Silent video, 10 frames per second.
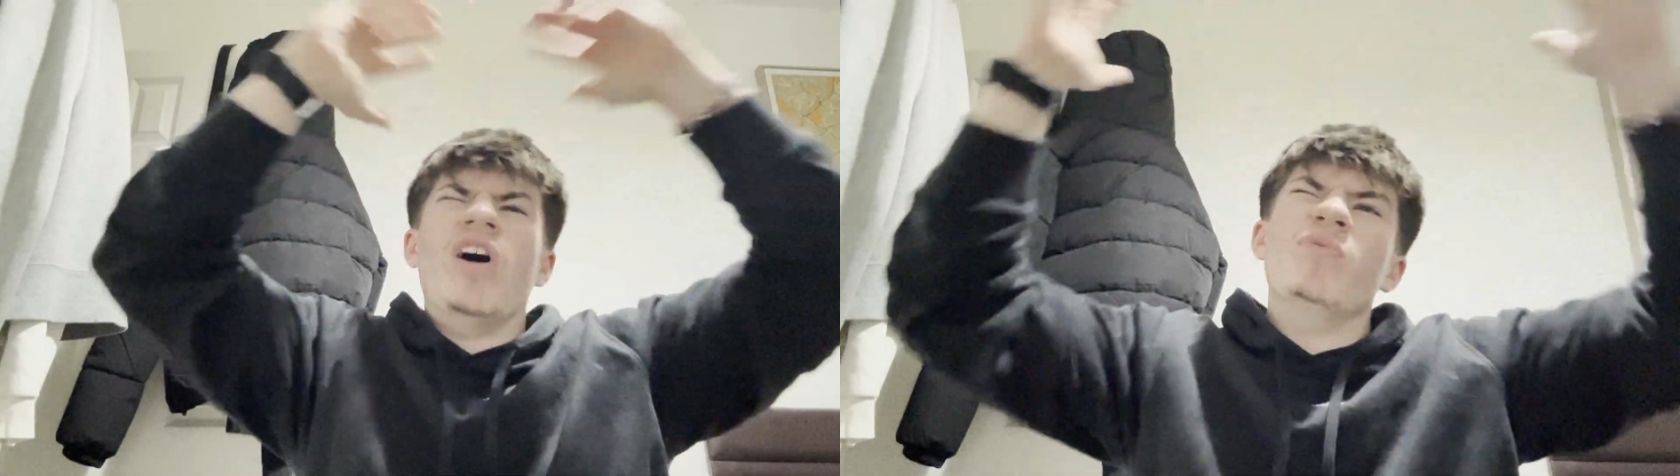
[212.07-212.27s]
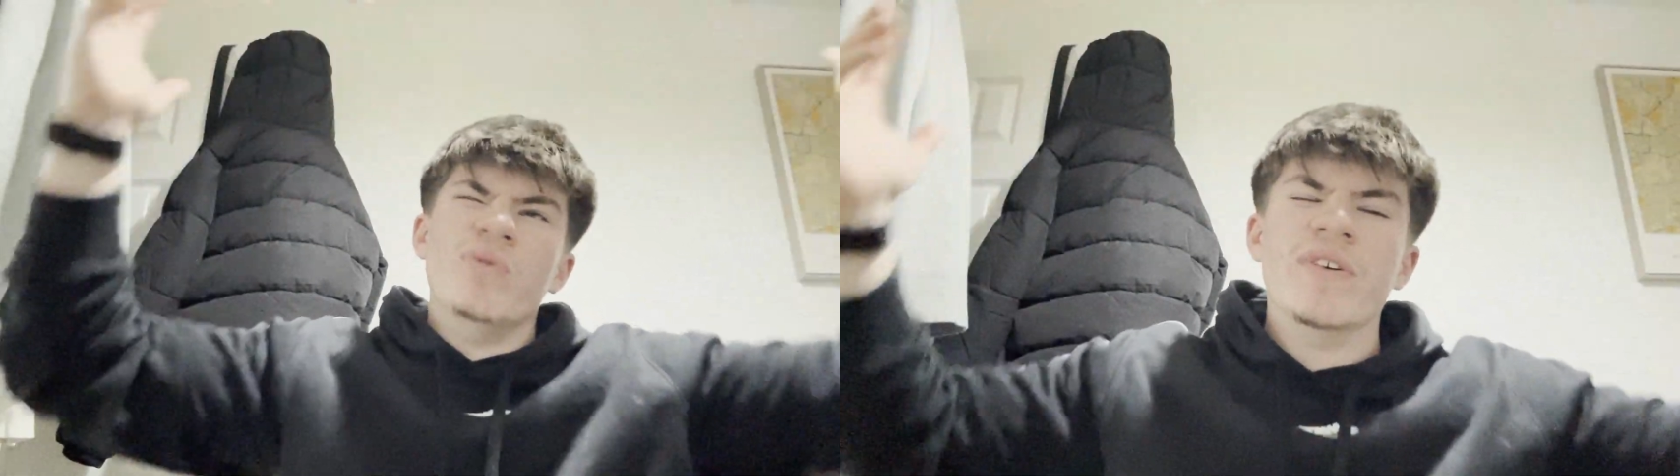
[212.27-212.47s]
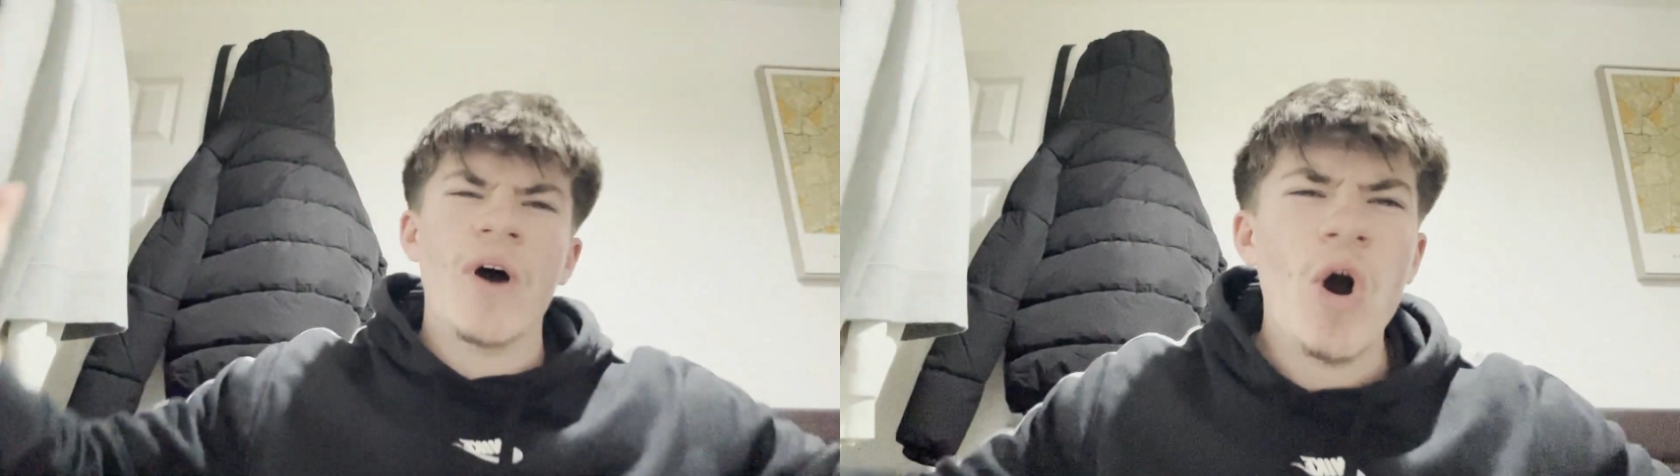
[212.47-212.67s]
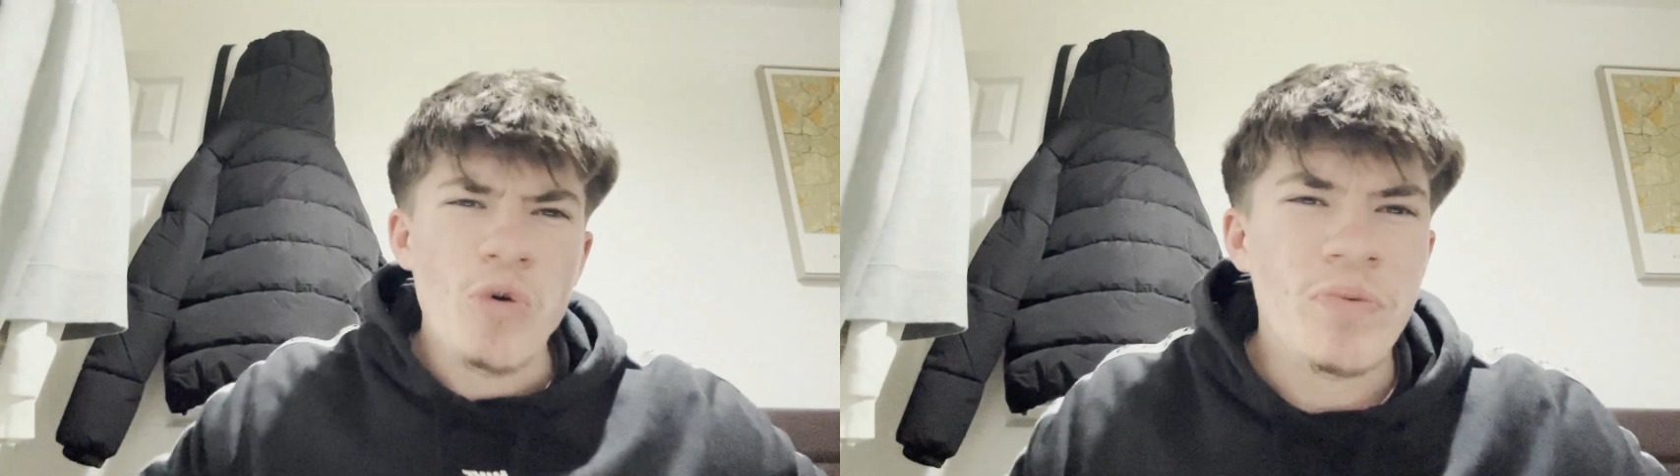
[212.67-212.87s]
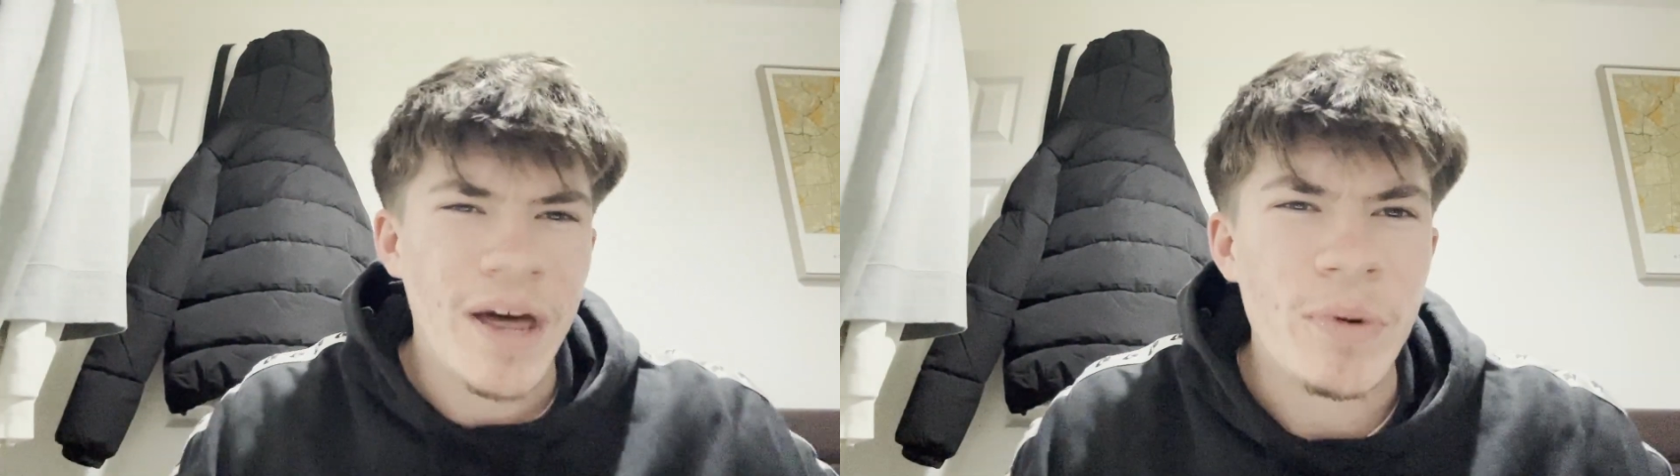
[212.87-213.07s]
I would have
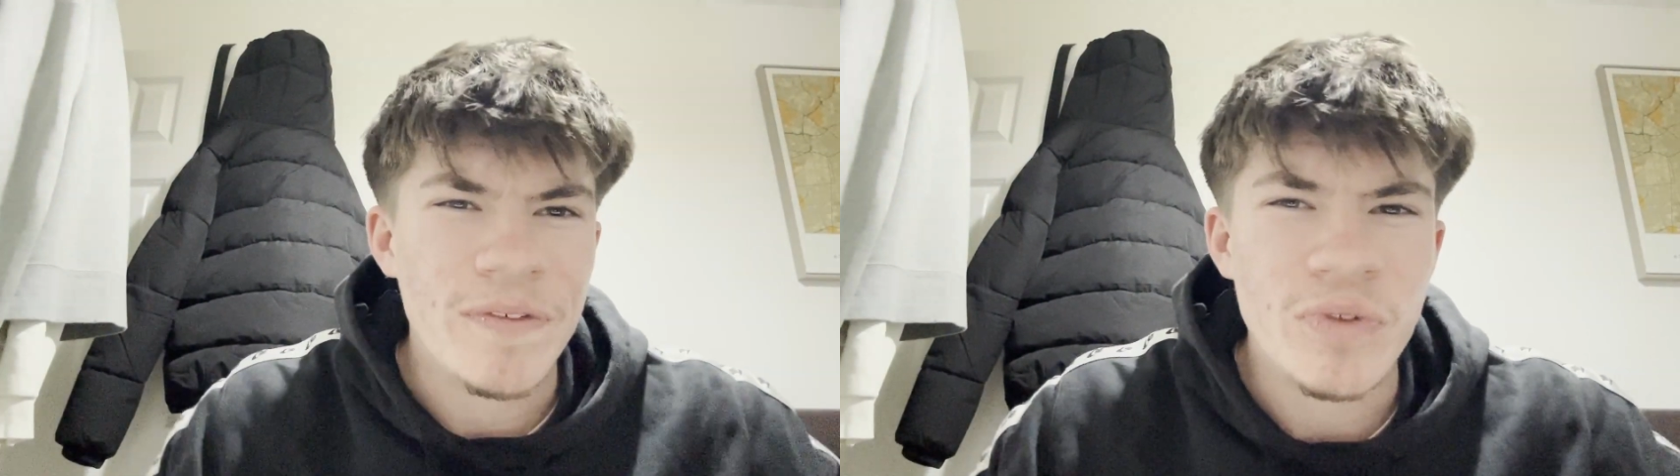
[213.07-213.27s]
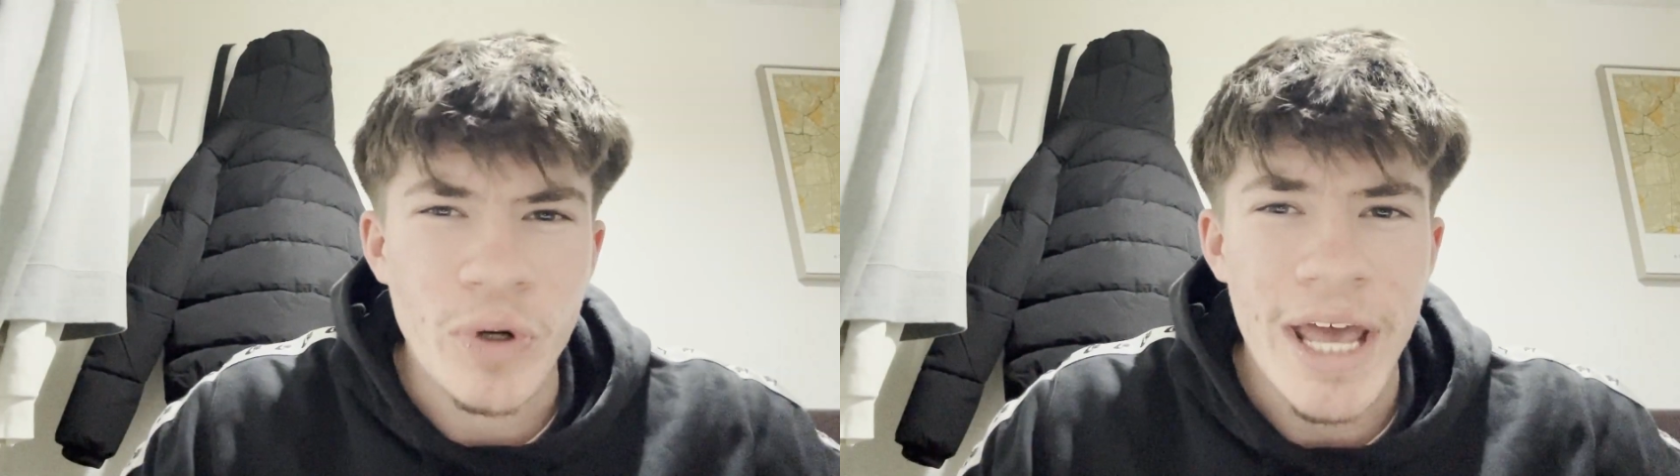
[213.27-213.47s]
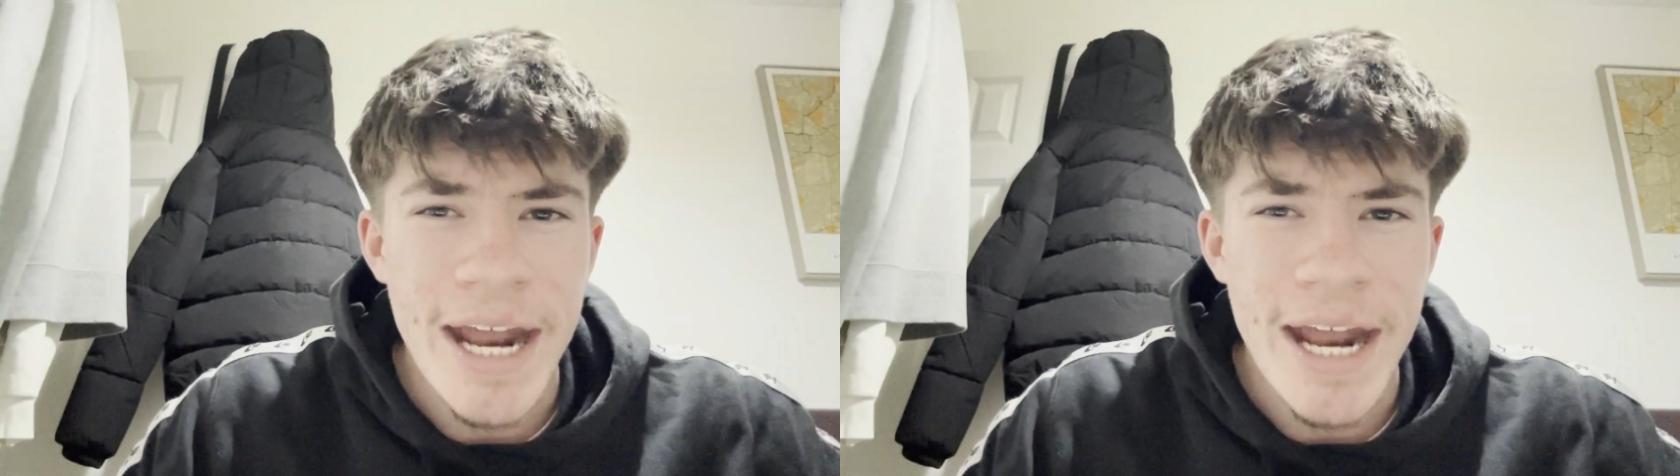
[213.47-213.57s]
hoped I would have done it